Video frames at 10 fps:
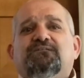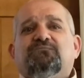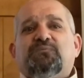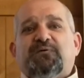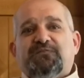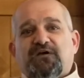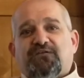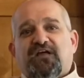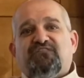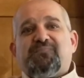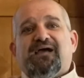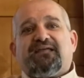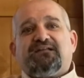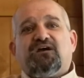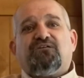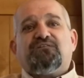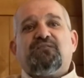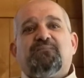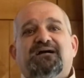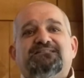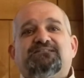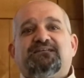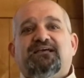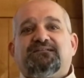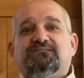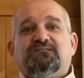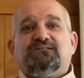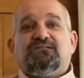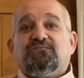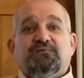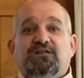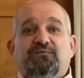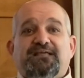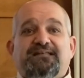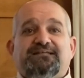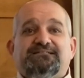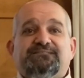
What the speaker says: we put the other half back and cover the matzah again. We don't eat it.